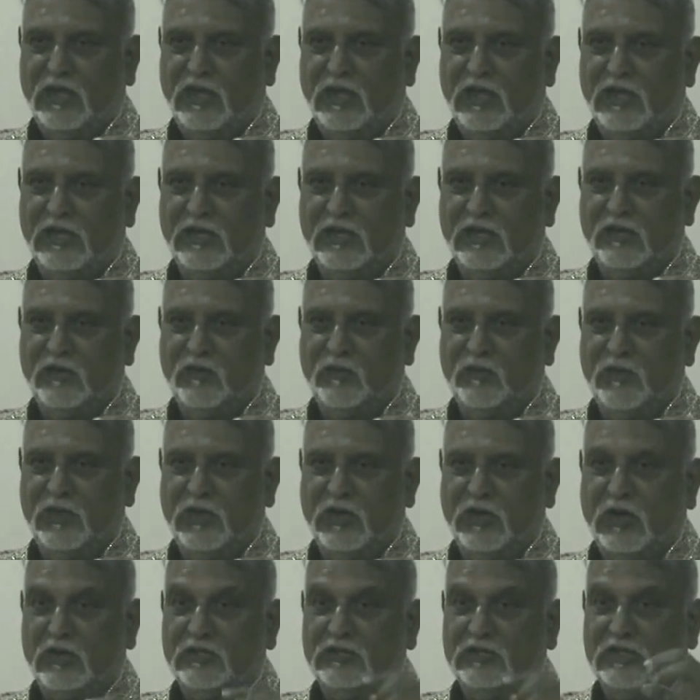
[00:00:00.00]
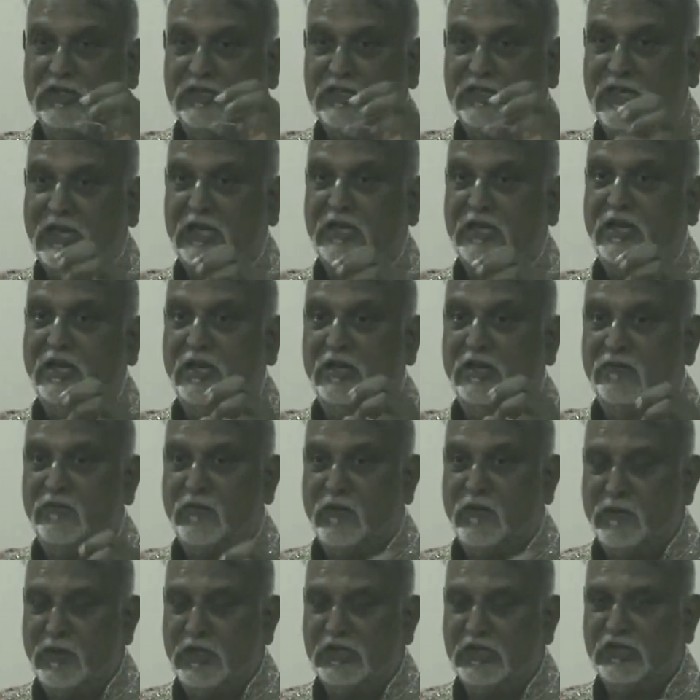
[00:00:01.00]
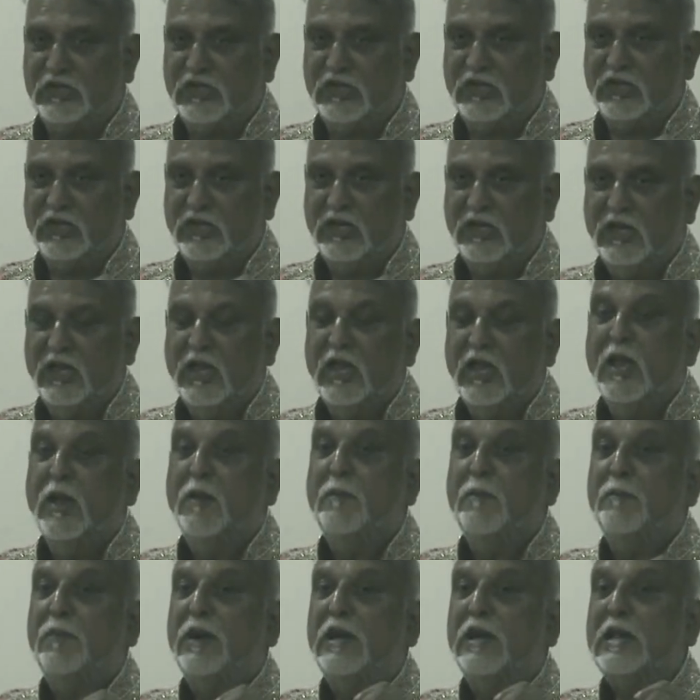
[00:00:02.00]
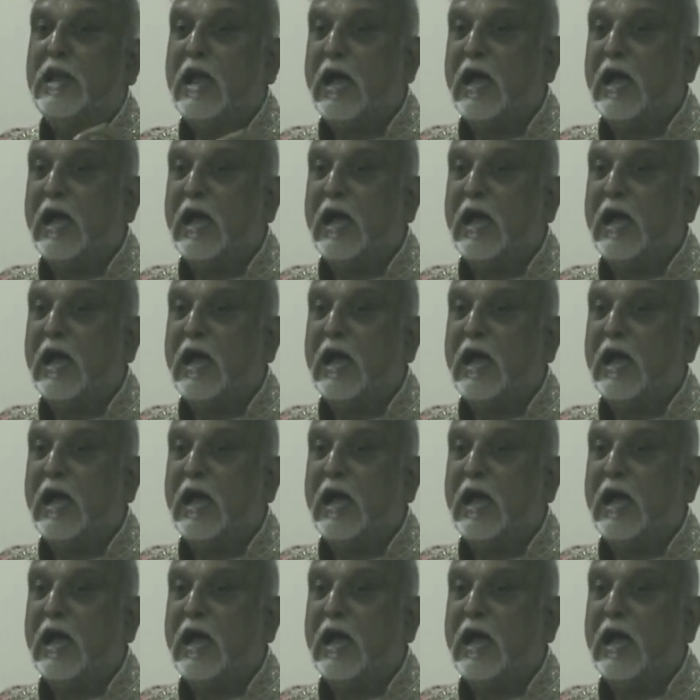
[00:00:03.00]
And we're not just getting information, but